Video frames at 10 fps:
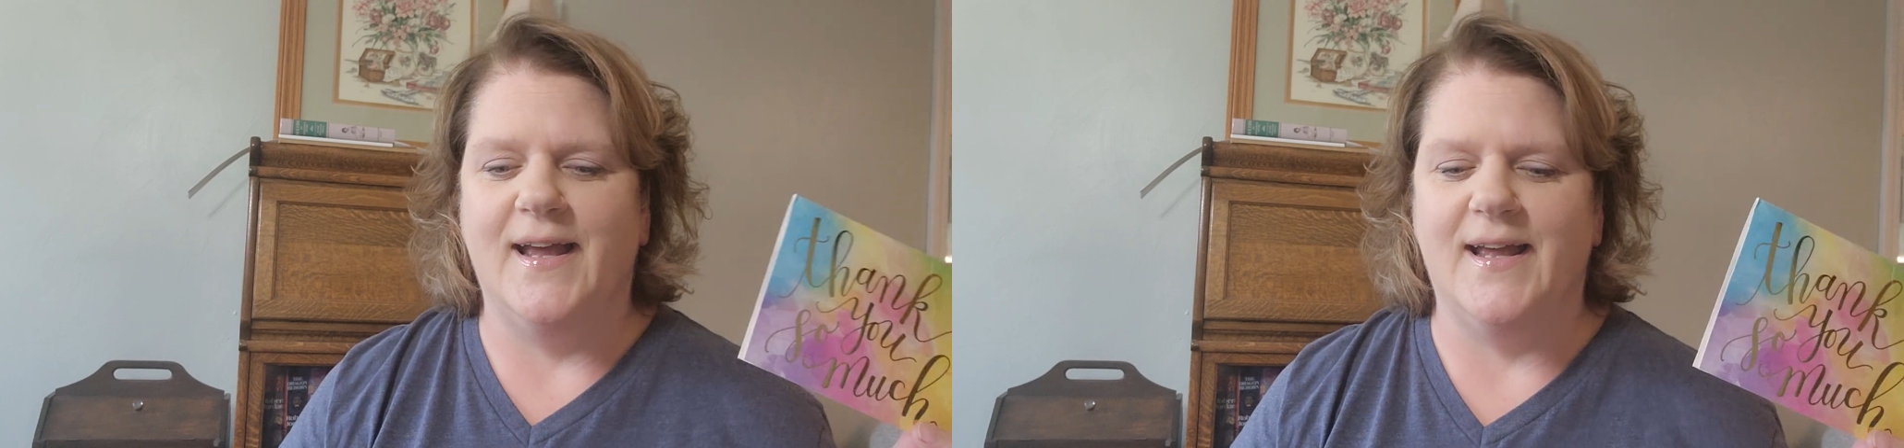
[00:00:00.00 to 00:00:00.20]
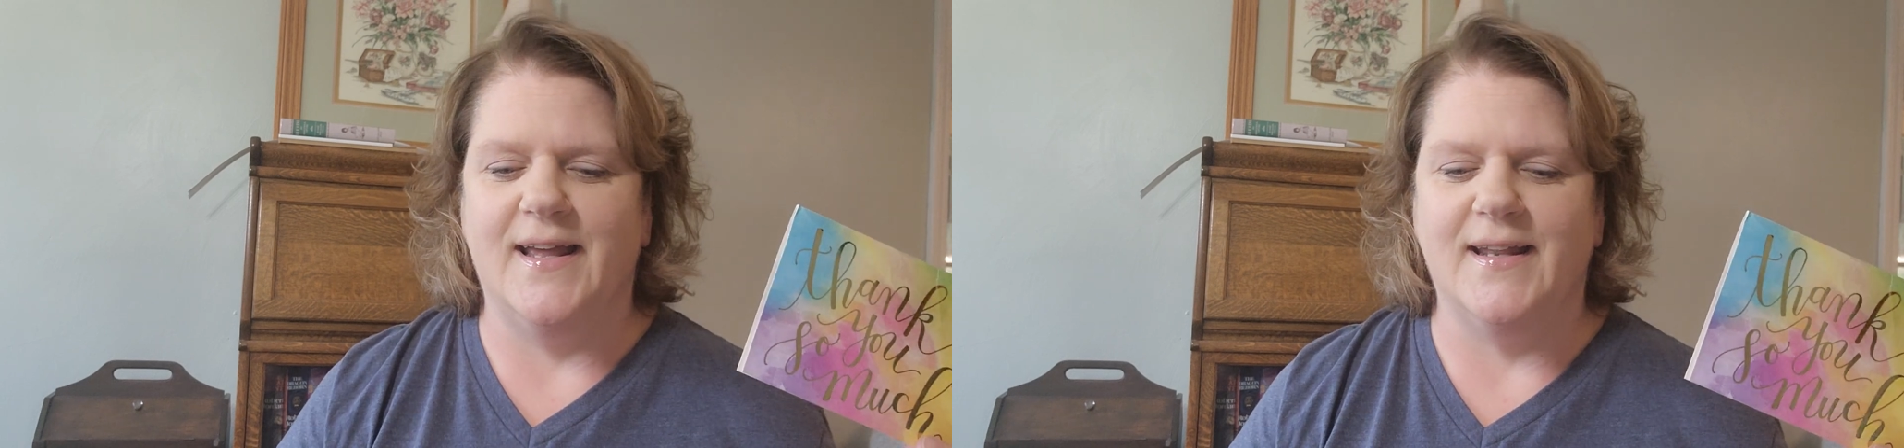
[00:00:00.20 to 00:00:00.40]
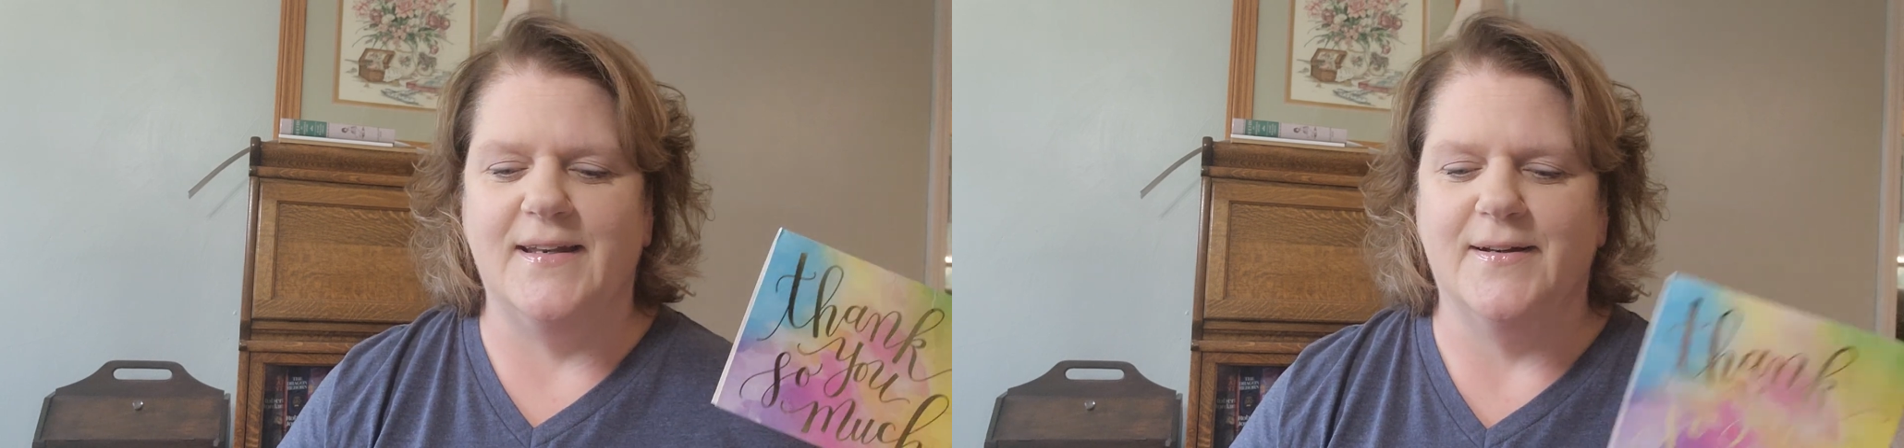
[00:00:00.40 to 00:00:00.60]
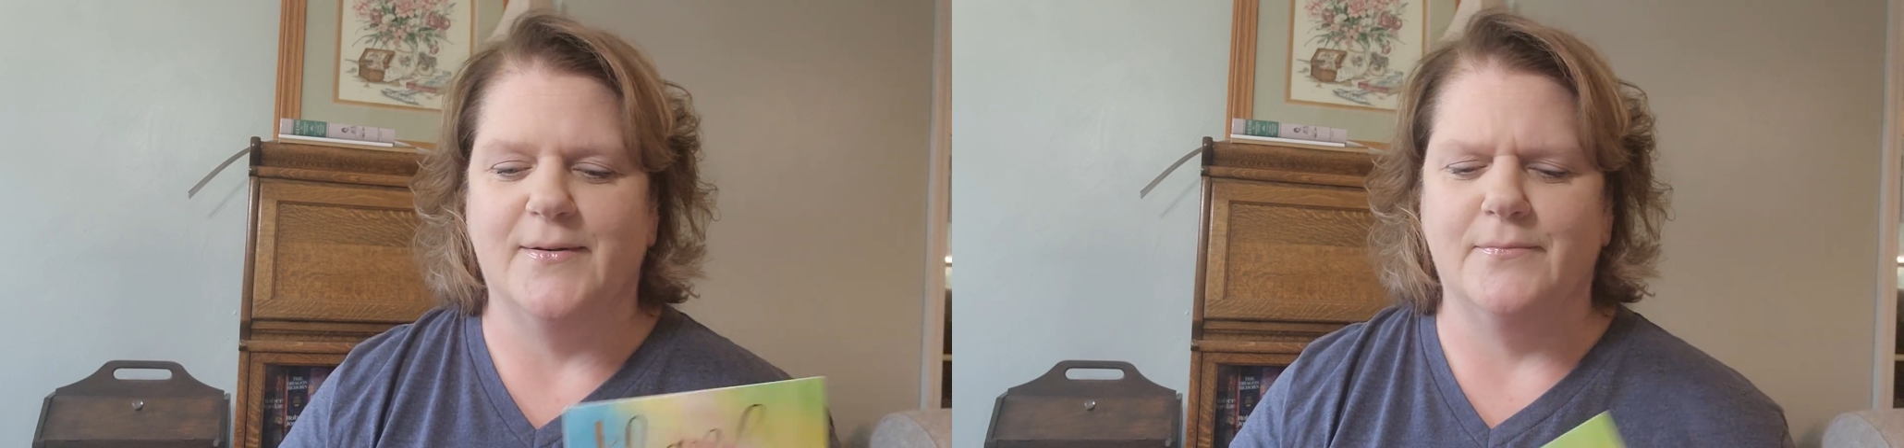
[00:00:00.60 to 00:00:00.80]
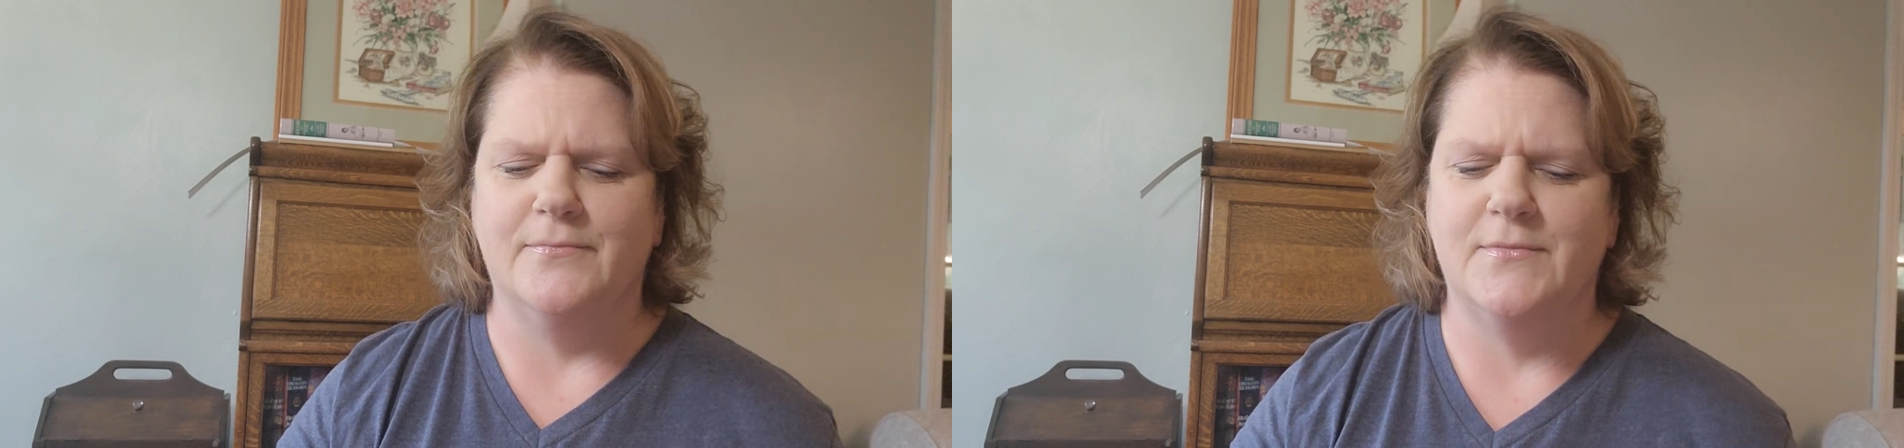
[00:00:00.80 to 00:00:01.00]

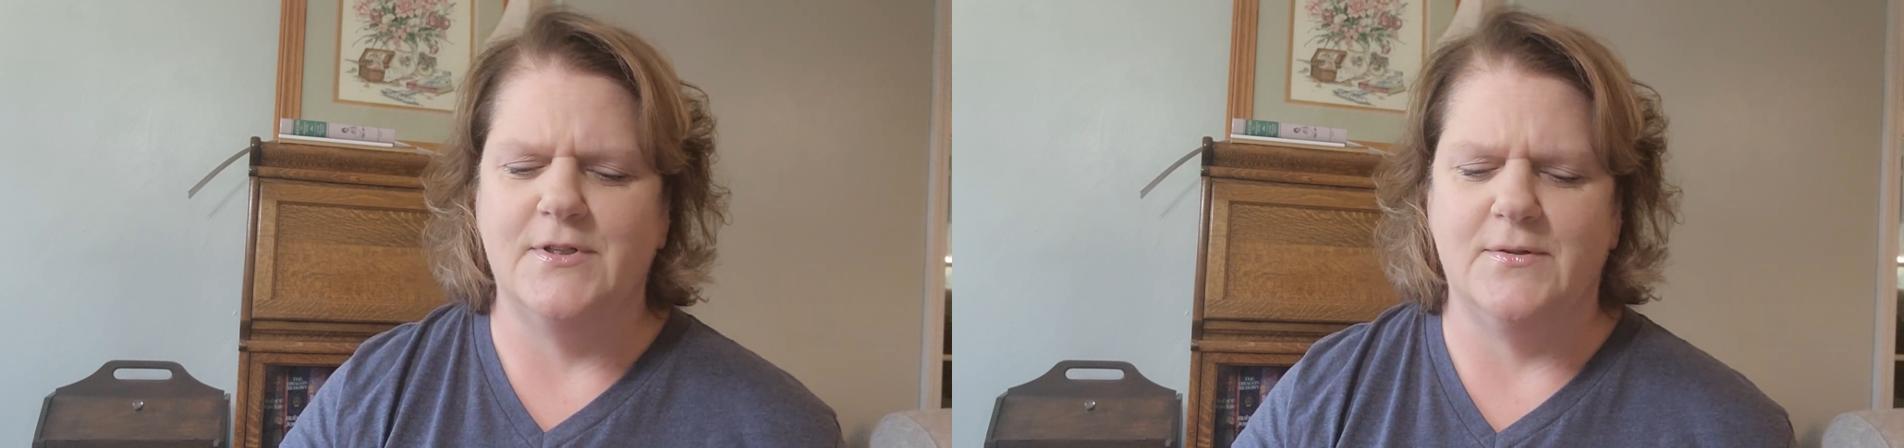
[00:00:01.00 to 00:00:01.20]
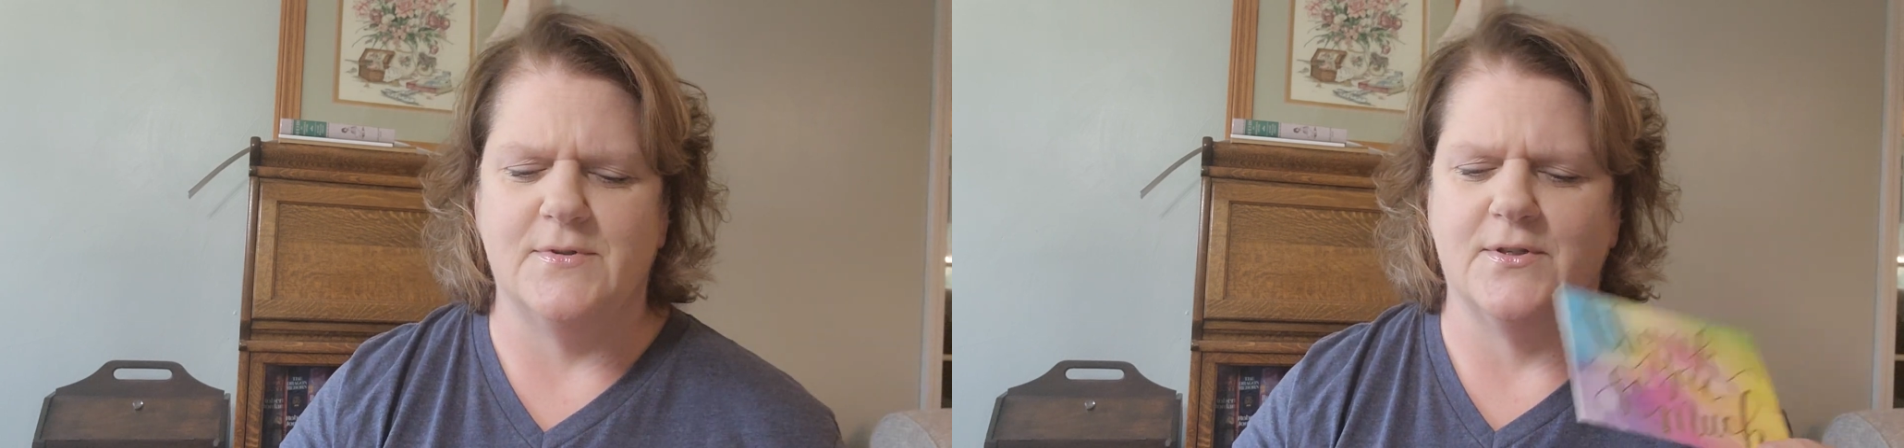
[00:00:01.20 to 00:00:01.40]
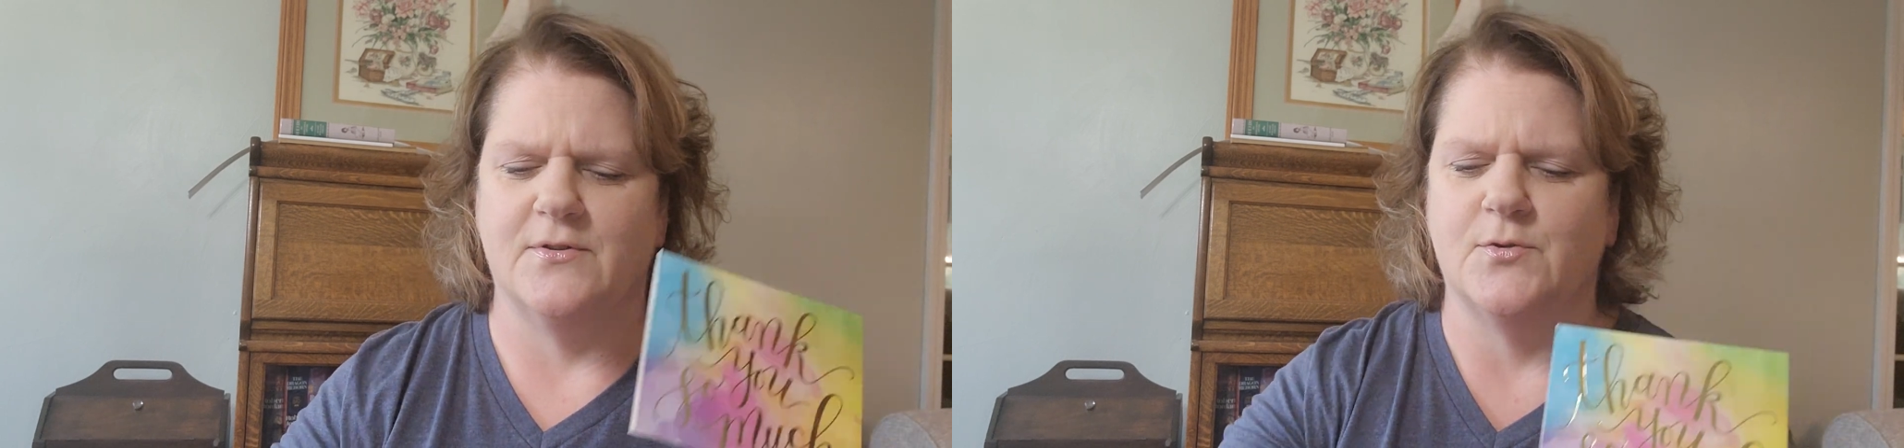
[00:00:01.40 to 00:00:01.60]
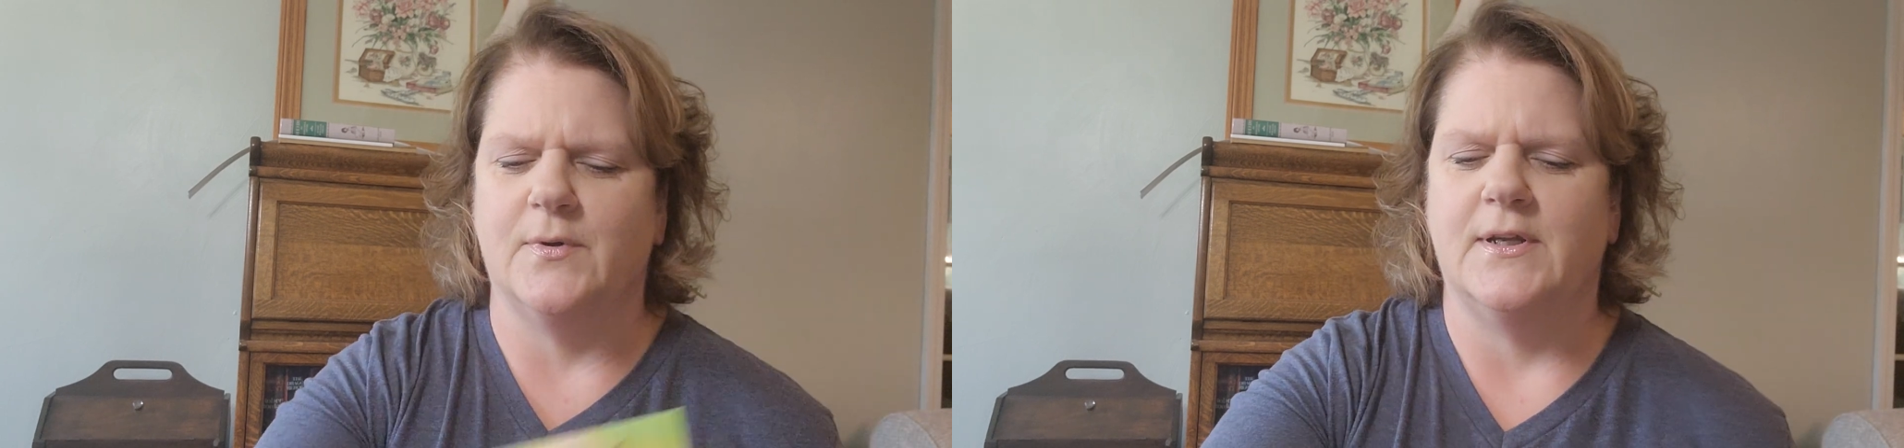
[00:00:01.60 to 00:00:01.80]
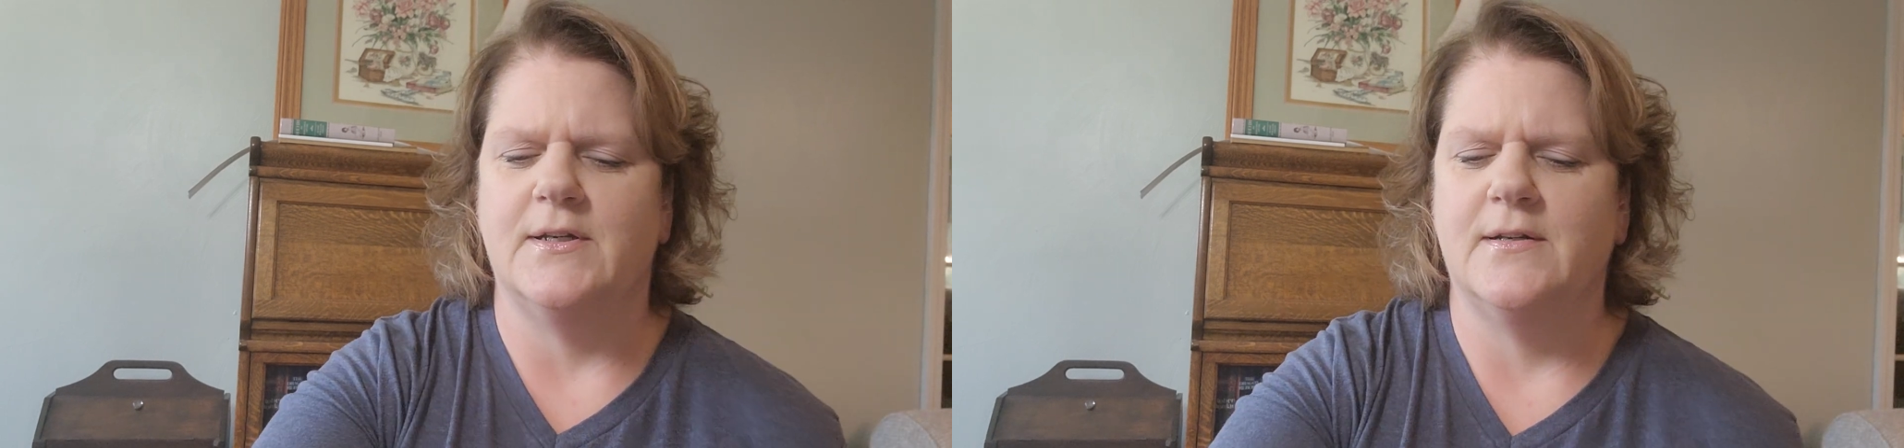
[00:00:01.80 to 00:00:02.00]
And she was so
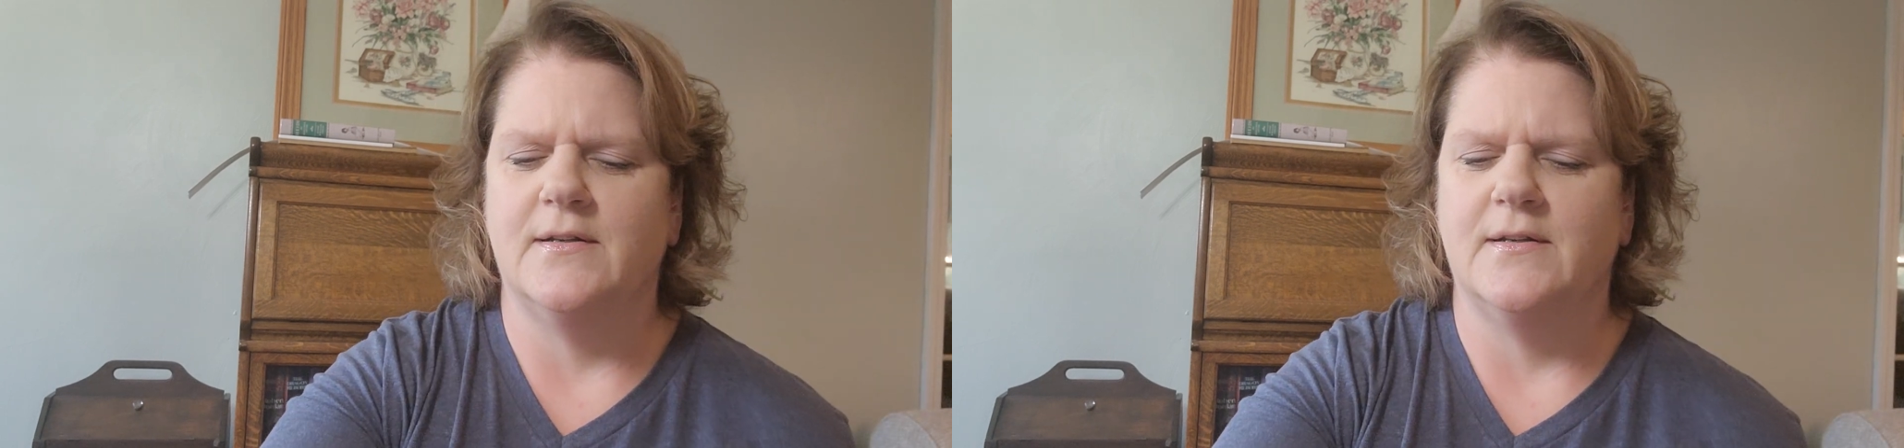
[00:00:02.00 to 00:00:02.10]
sweet.